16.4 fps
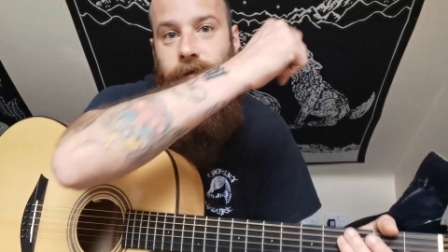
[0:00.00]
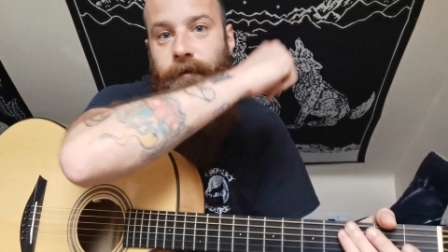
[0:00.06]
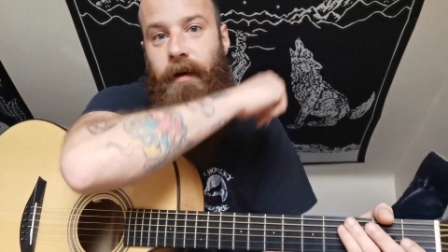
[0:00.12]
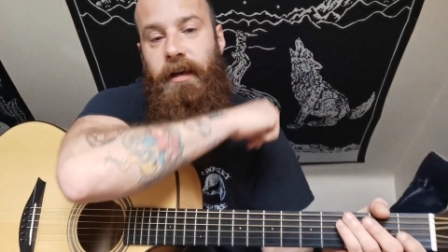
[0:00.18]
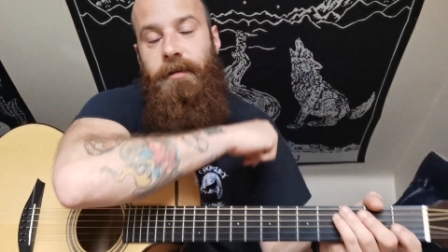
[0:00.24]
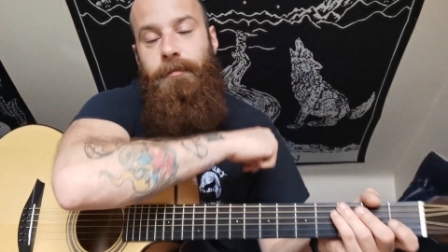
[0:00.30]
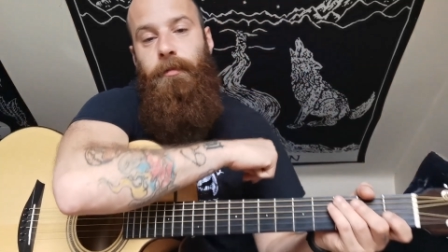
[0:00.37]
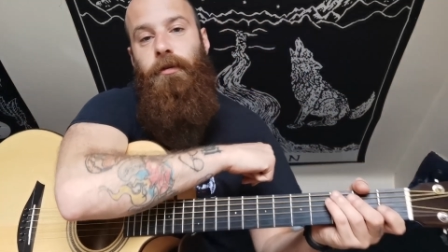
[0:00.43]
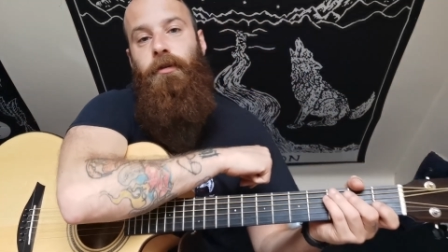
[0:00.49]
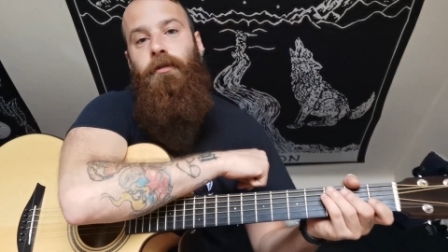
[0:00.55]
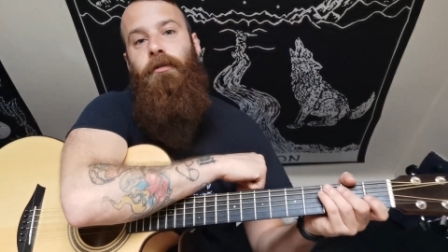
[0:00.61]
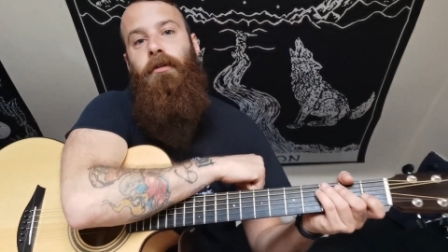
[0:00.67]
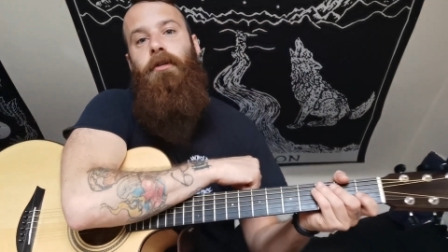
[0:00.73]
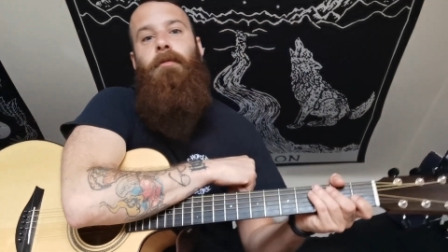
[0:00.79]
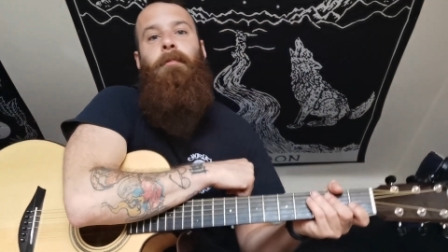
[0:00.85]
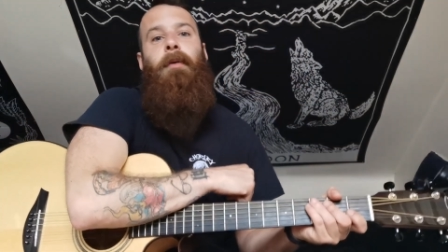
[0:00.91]
the Facebook
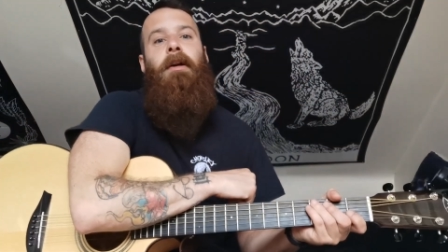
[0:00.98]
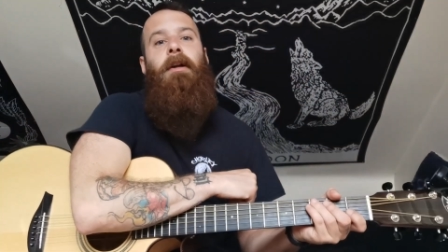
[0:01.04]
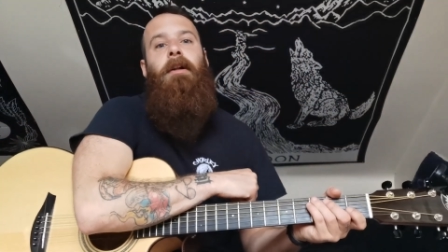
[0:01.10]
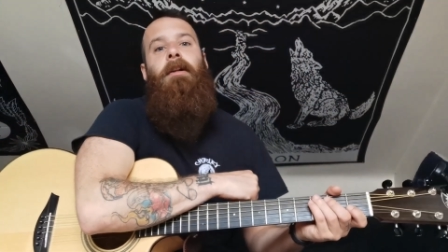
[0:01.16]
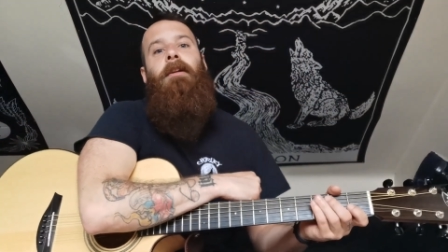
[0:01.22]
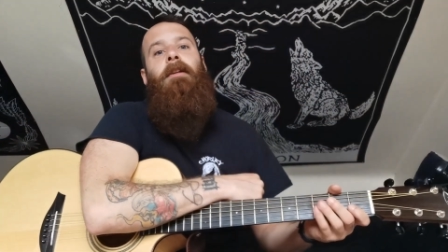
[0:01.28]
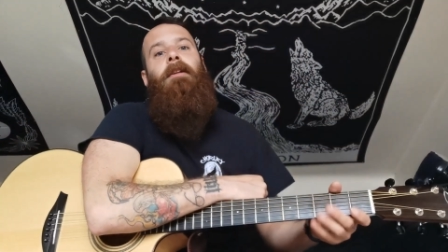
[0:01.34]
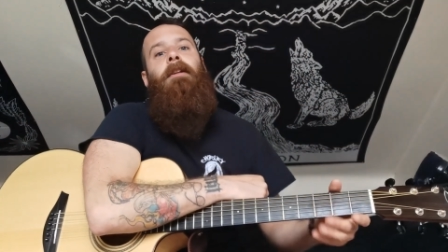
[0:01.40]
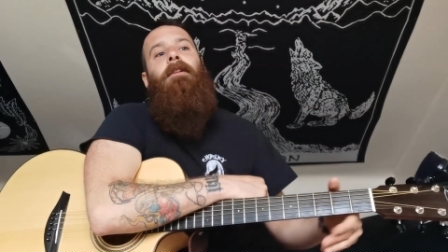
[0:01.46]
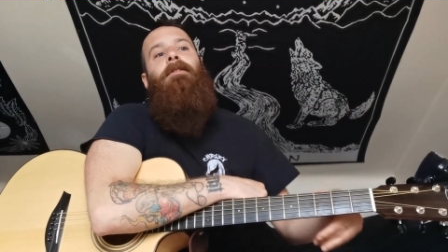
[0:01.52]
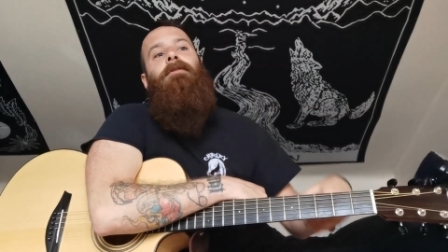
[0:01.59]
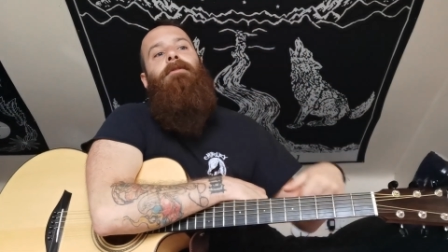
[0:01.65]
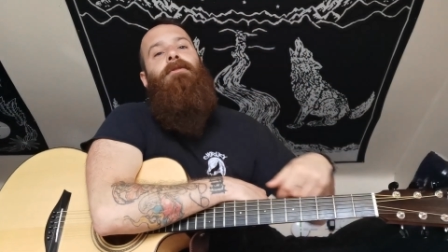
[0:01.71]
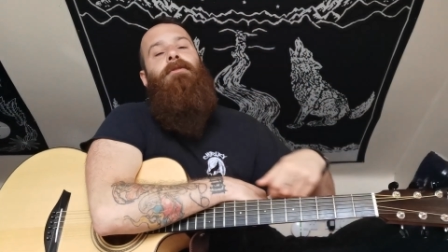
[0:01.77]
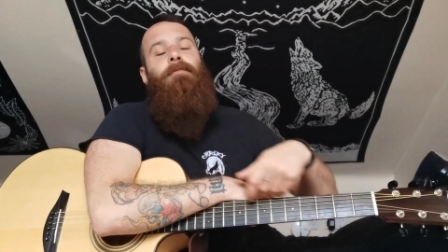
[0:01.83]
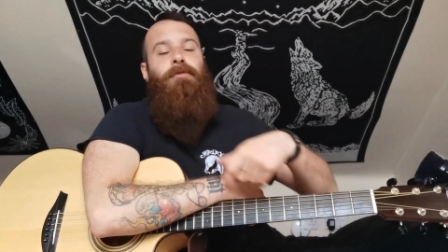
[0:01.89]
group.
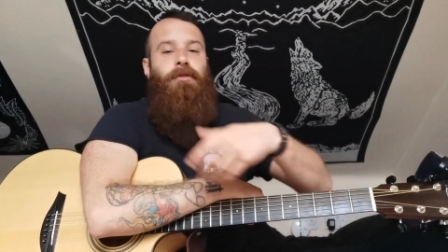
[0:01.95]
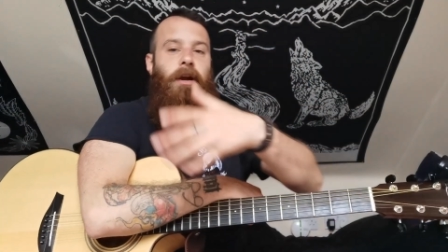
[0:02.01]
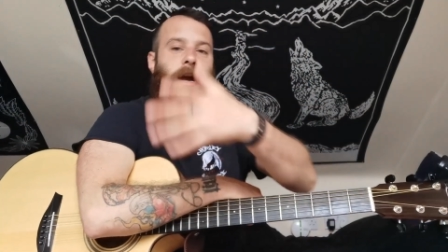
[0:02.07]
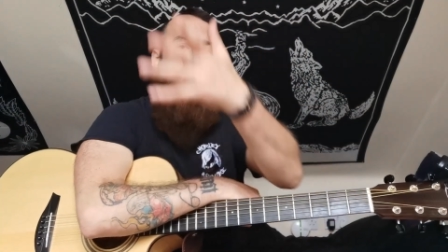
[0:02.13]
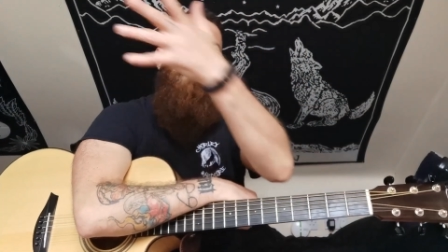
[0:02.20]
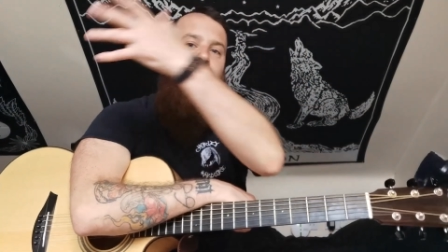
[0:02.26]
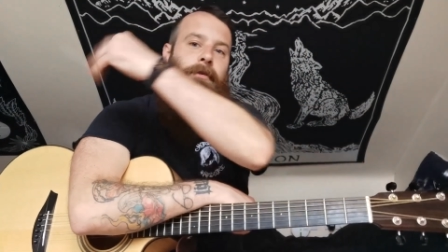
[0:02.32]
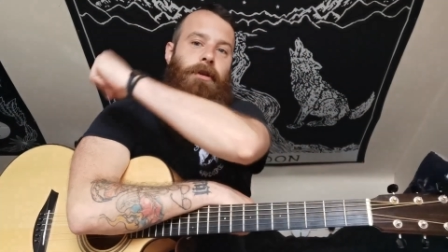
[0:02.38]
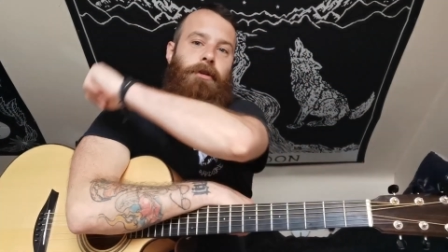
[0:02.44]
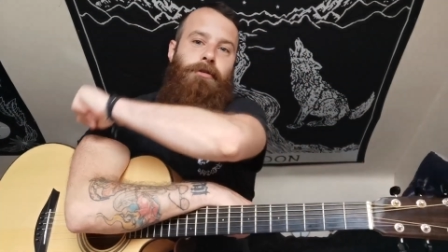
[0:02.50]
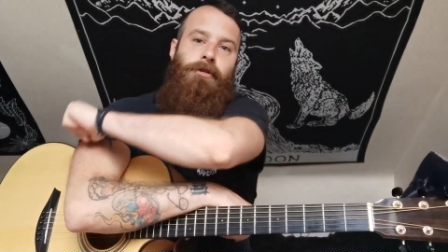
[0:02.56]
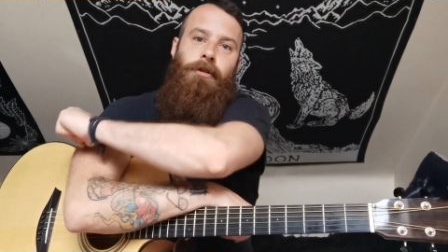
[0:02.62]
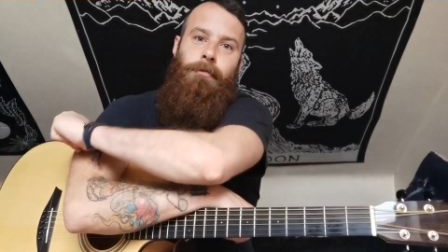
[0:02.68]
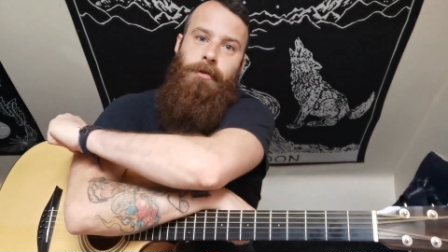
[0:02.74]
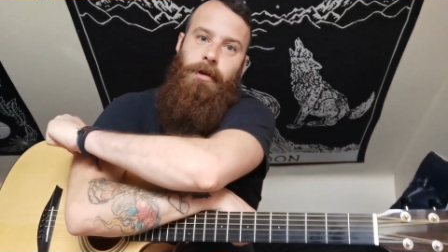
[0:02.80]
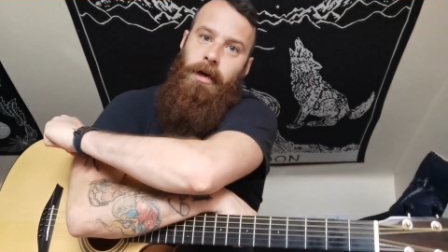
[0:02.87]
Subscribe to my
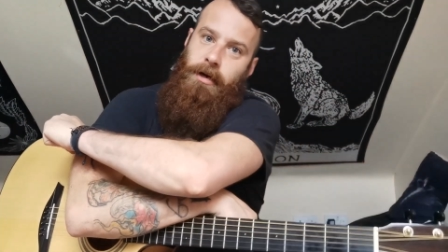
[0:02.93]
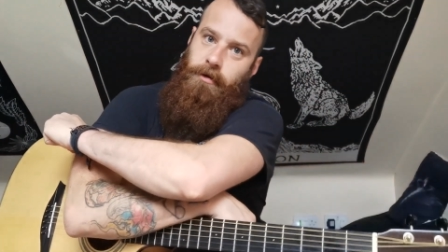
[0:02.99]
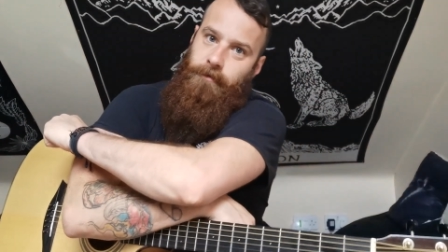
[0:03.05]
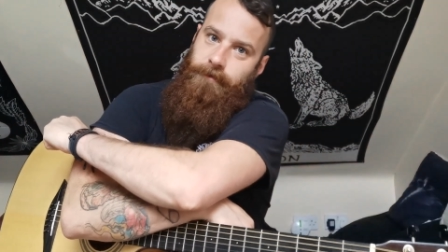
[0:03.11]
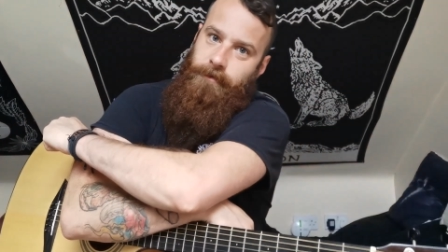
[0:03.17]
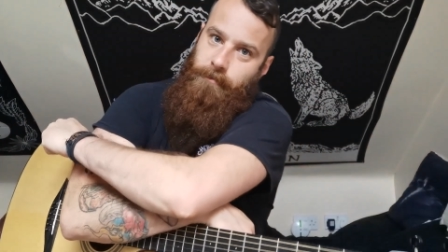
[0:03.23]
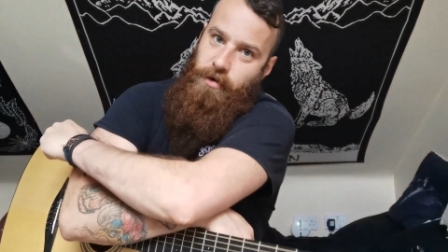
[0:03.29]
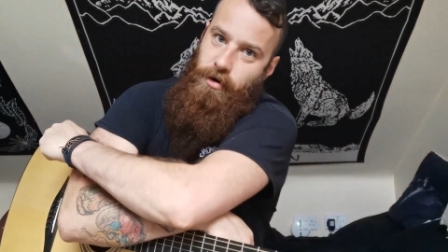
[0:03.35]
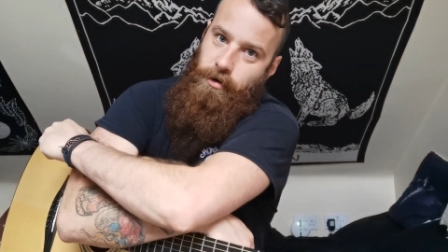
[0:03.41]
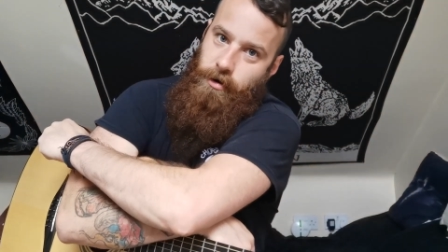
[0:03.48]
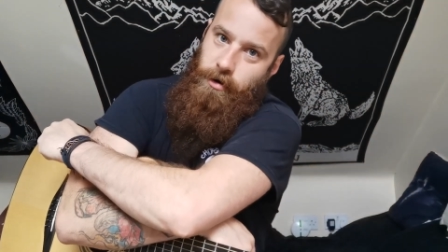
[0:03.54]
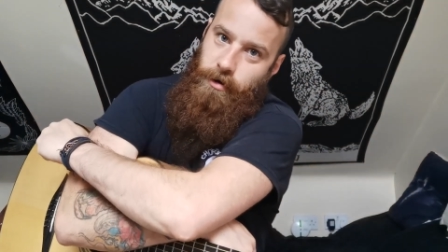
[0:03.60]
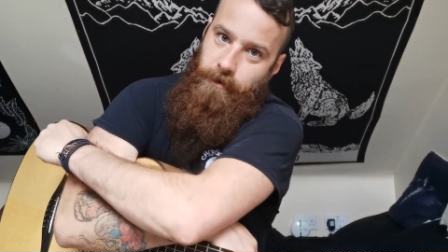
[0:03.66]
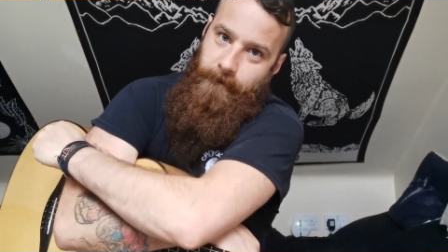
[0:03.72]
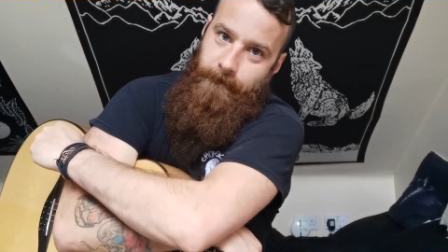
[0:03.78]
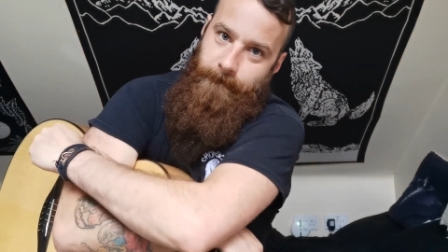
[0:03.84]
YouTube channel for
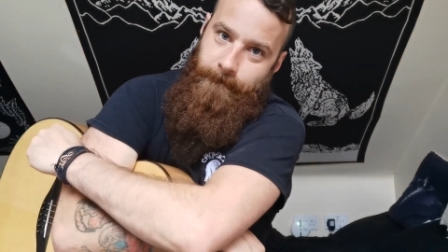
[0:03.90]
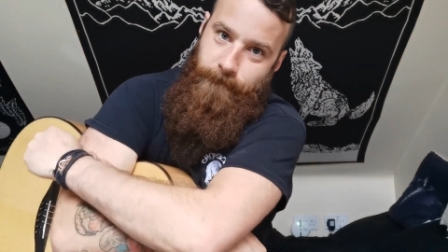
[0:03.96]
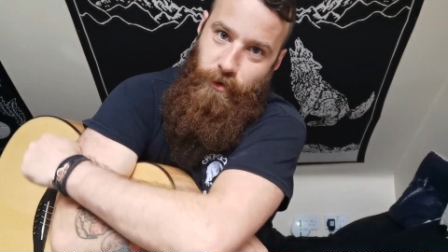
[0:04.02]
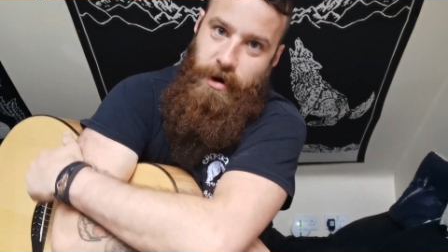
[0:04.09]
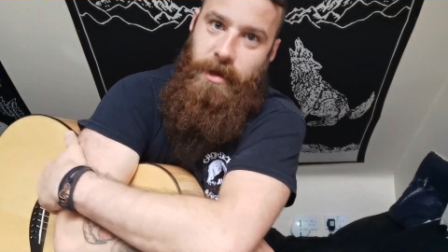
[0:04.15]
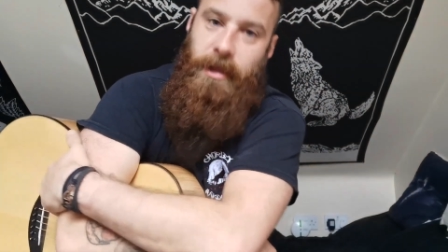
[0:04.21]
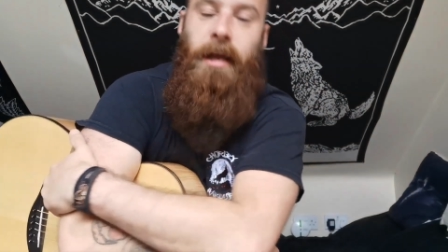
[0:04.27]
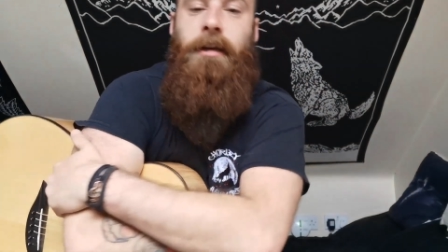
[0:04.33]
more free